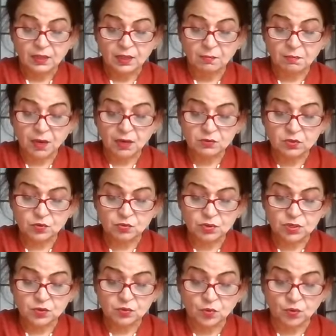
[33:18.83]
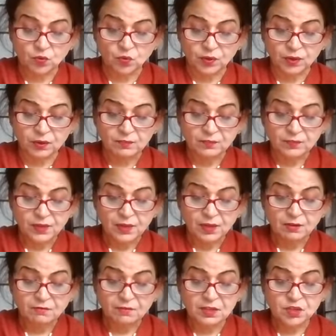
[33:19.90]
The monsoon is over.
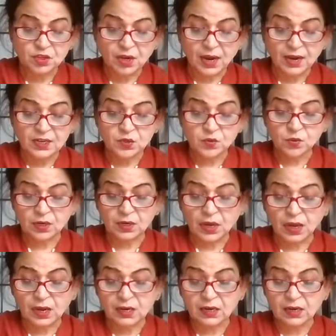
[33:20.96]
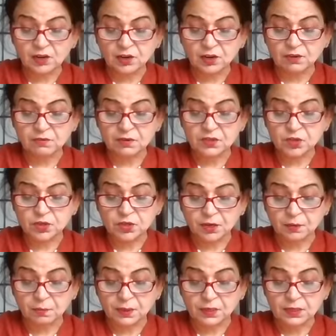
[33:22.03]
When skies were dark and rivers
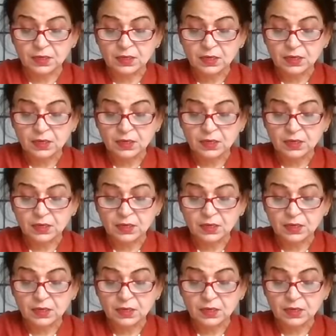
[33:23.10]
turbid,